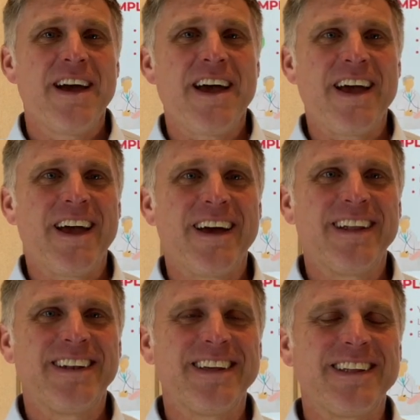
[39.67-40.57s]

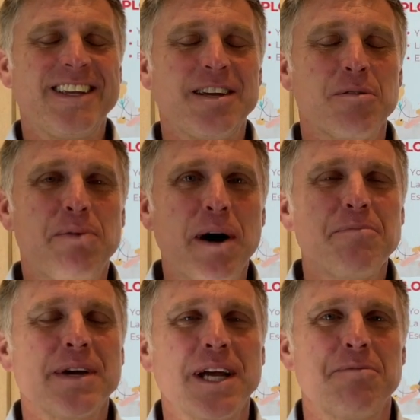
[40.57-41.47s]
And you're
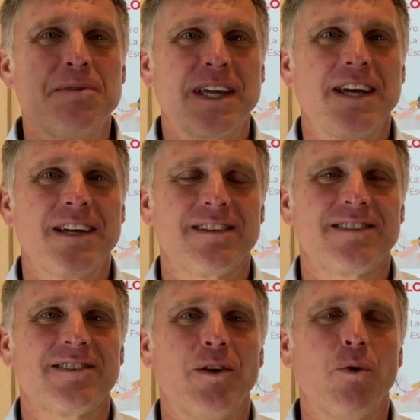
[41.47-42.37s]
bumping up
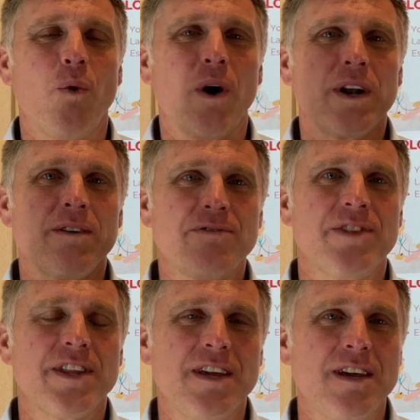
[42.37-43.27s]
against one of
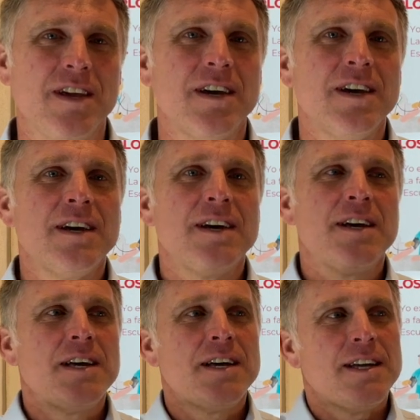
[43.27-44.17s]
the
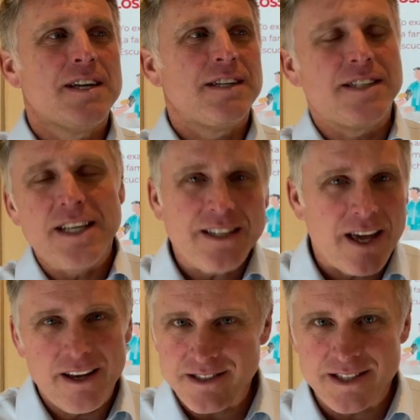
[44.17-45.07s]

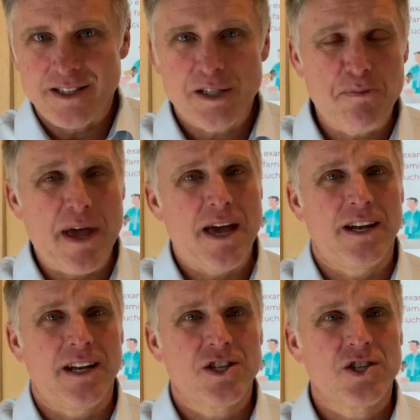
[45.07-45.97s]
details in
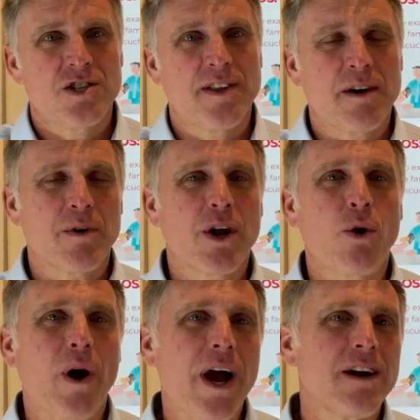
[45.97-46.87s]
Spanish that
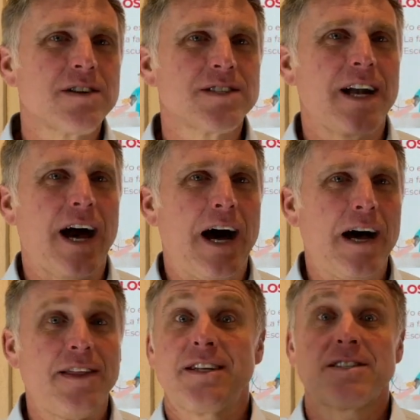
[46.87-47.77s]
requires an a
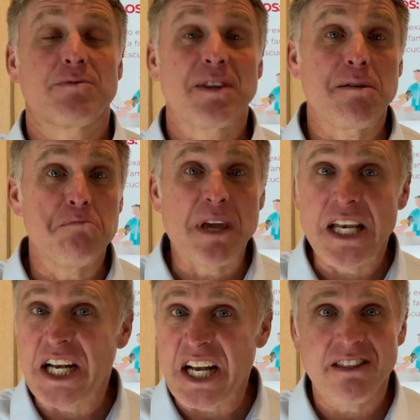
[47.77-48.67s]
that doesn't really
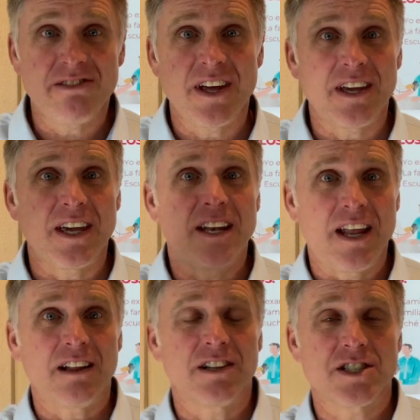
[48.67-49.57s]
mean anything in
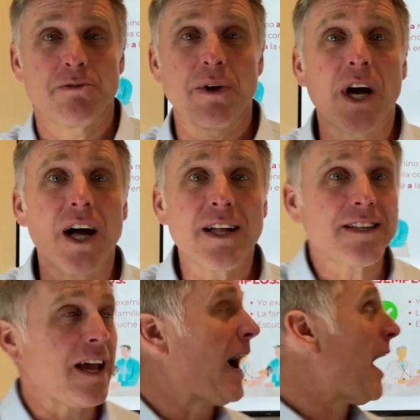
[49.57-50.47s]
English. And we call it
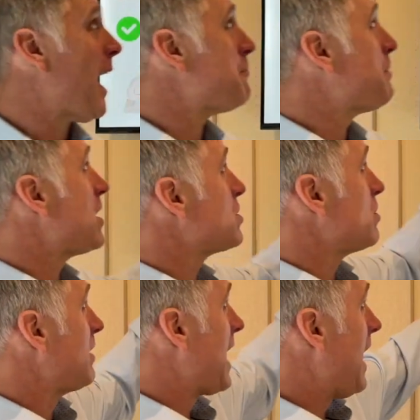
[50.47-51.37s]
the a
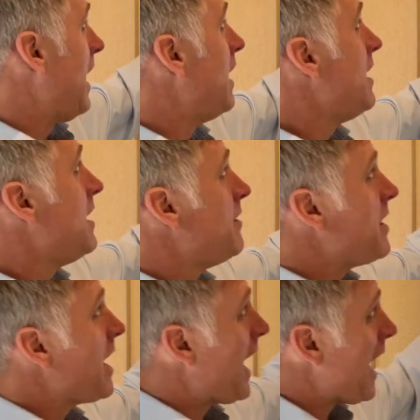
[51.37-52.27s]
personal.
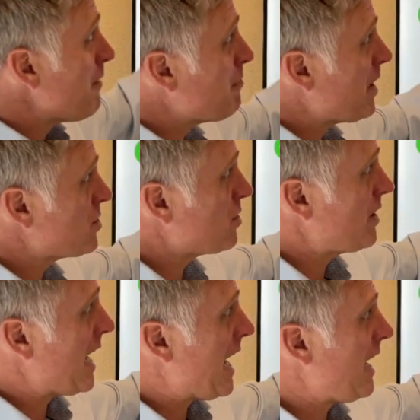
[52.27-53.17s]
The a
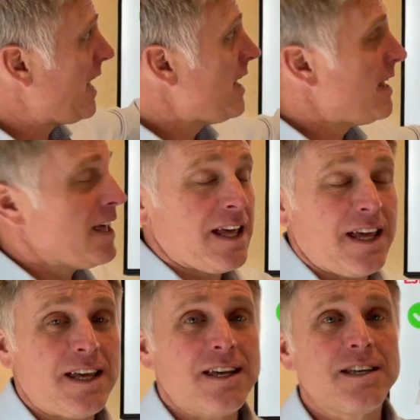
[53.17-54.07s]
personal
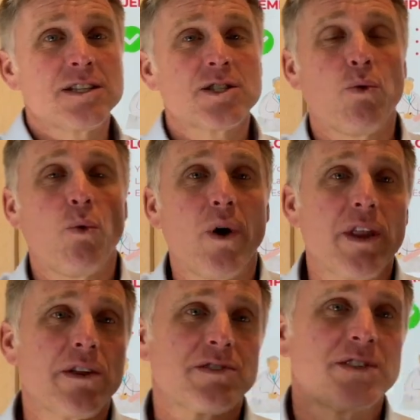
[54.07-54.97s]
is one of
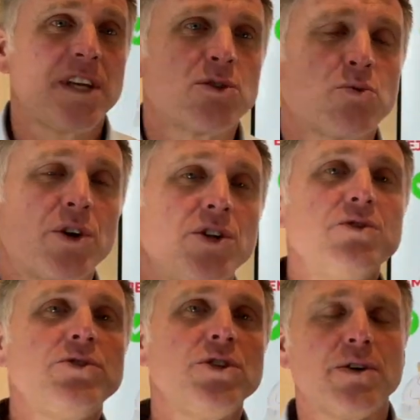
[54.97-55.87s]
those things where
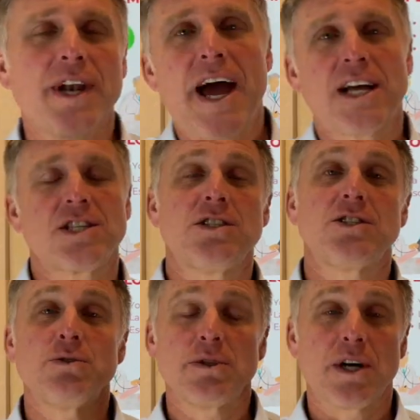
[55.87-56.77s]
you do an action
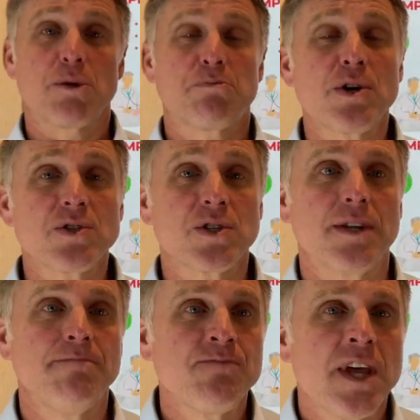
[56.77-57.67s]
to another
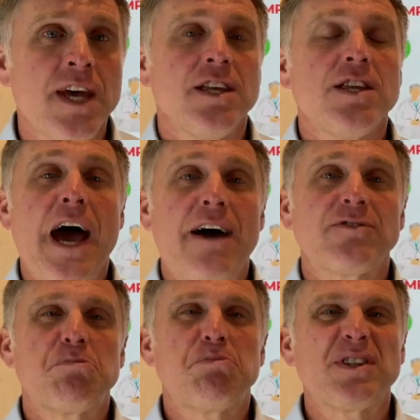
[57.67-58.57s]
person, you have
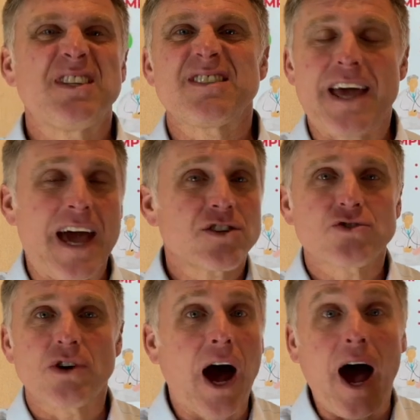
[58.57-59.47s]
to put this
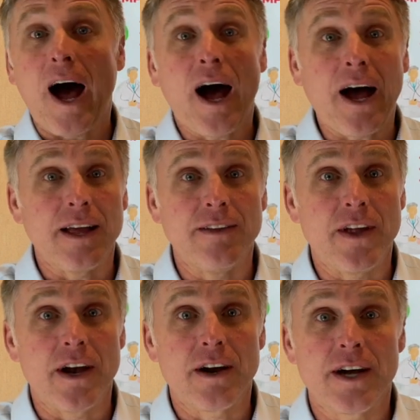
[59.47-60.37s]
extra a in
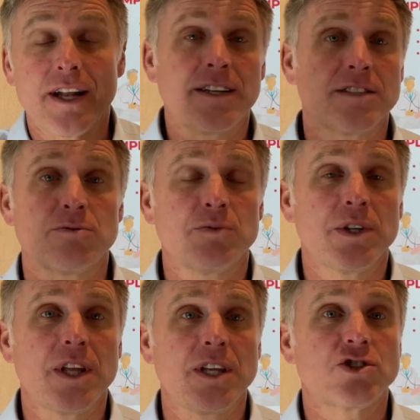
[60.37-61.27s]
there, and it doesn't
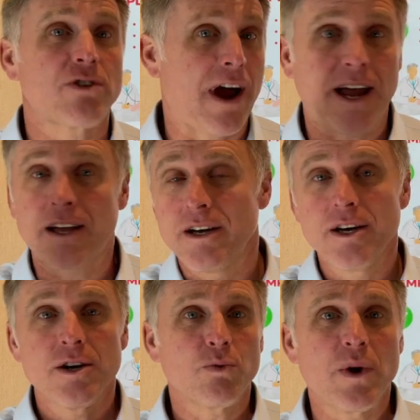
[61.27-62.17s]
really track
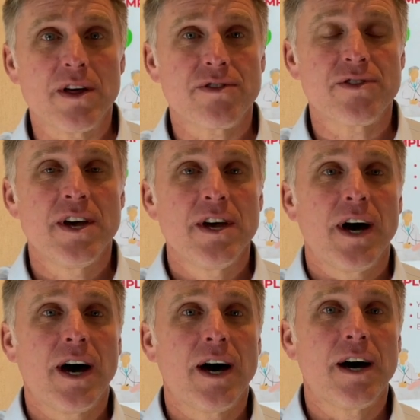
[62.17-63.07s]
with
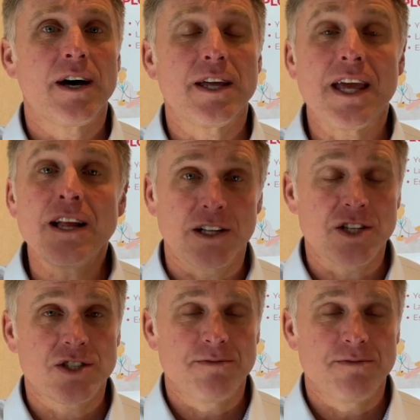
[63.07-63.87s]
English.